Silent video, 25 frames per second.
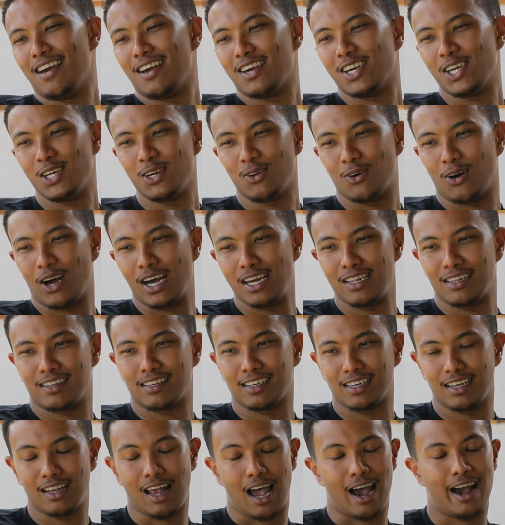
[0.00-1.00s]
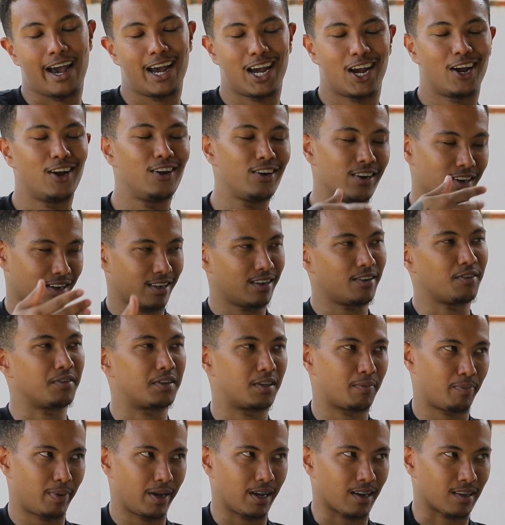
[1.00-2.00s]
until I earned the
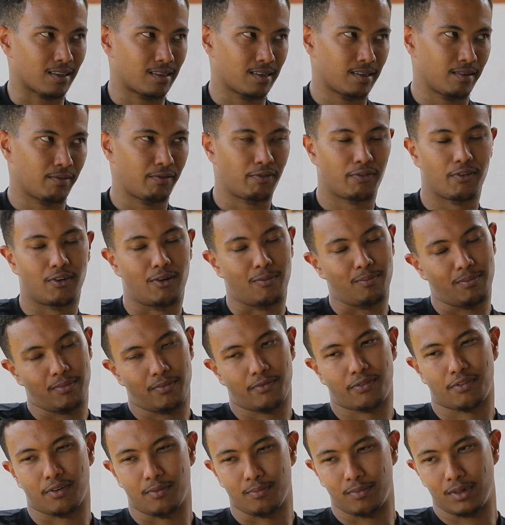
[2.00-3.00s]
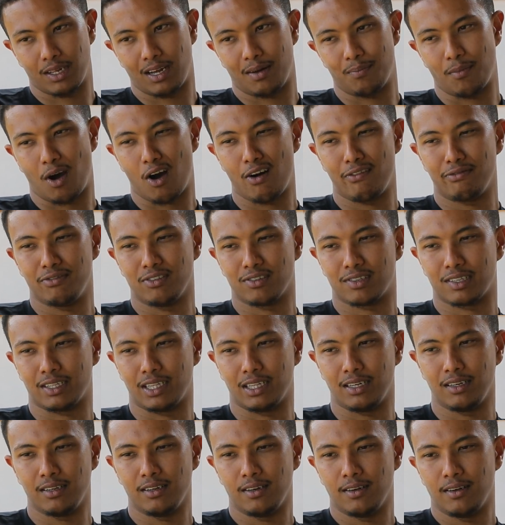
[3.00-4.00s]
respect from them,
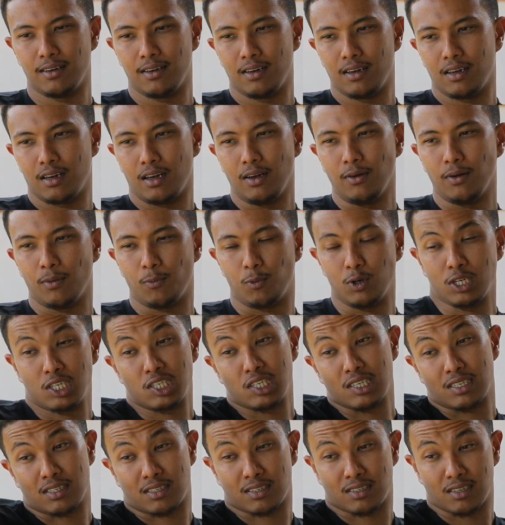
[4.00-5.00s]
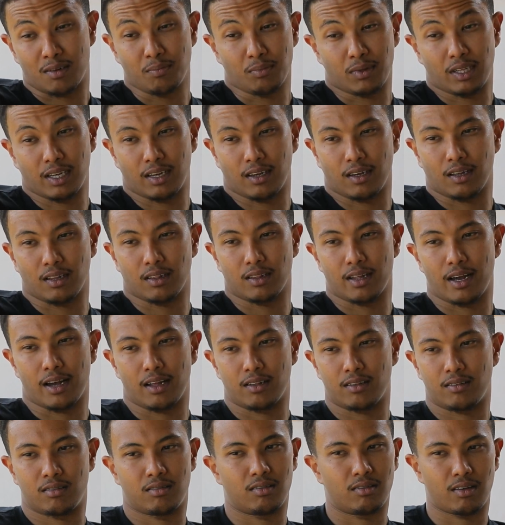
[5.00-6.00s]
obviously, which is something
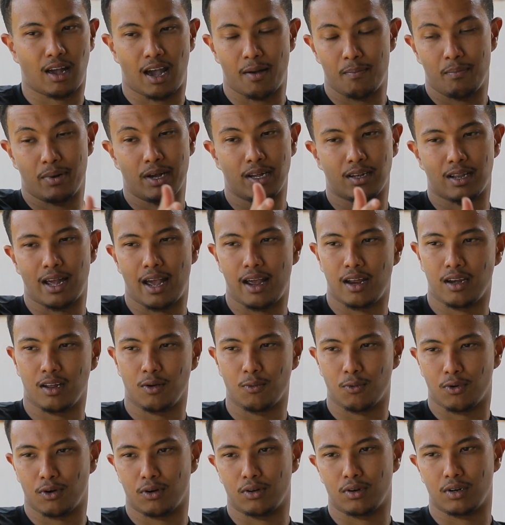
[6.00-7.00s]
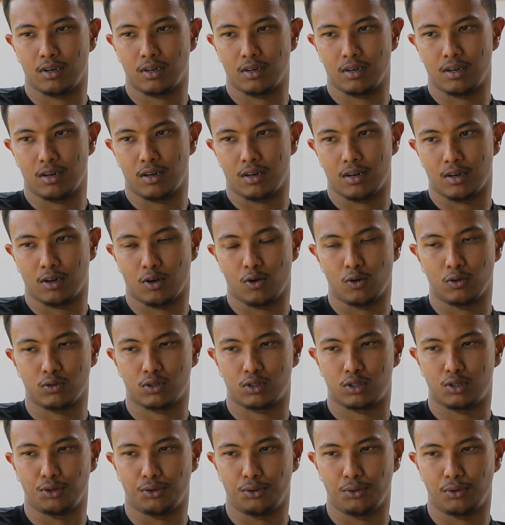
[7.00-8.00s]
that I bet anyone
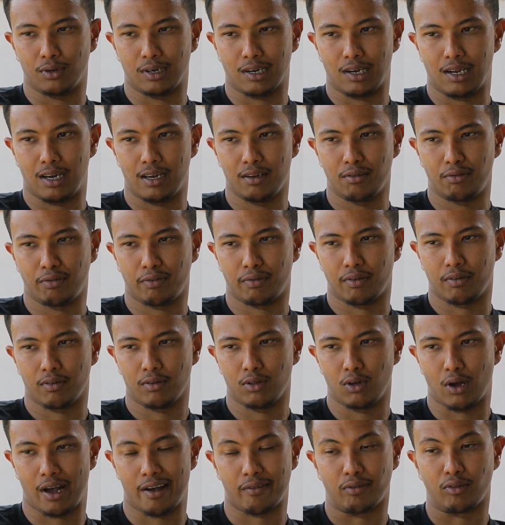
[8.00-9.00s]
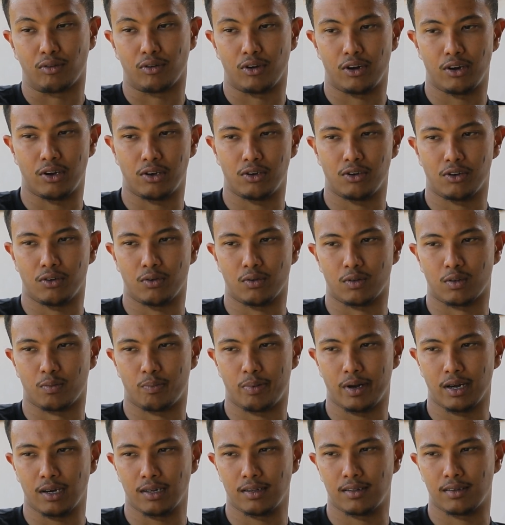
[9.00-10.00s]
goes through in life. You have to earn your
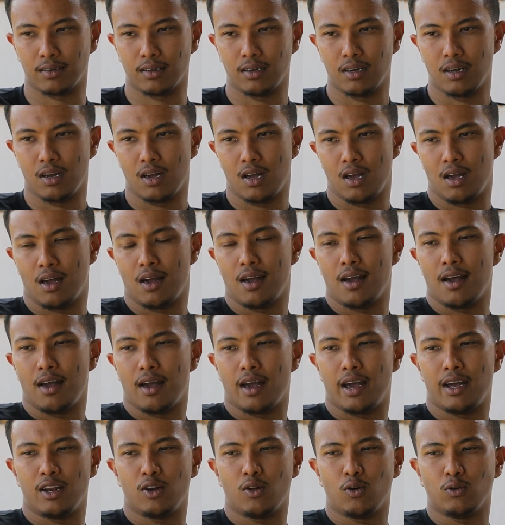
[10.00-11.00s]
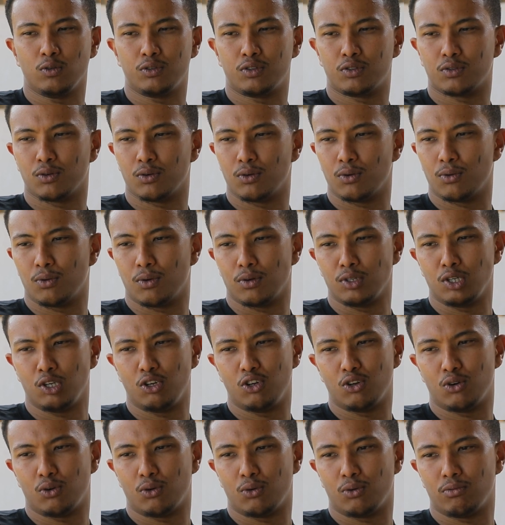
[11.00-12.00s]
respect. And also,
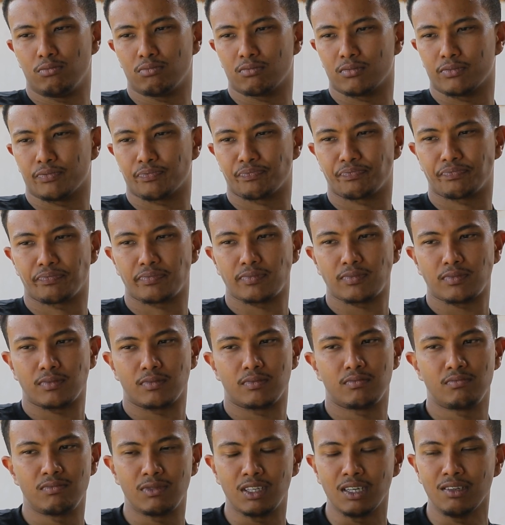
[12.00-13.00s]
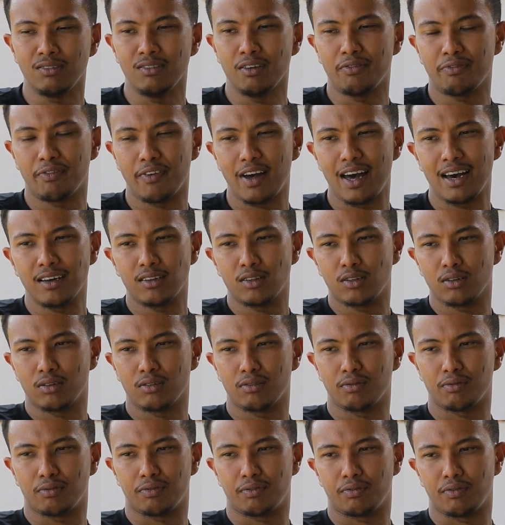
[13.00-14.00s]
the fact
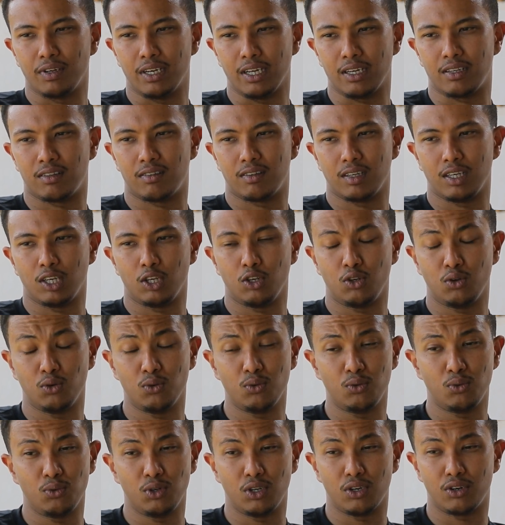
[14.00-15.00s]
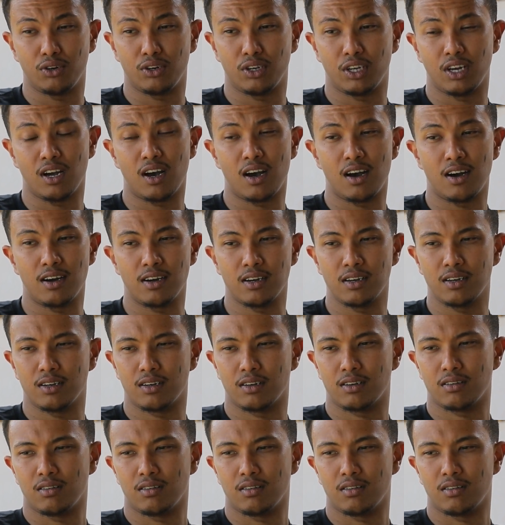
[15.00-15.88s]
of they see you're young,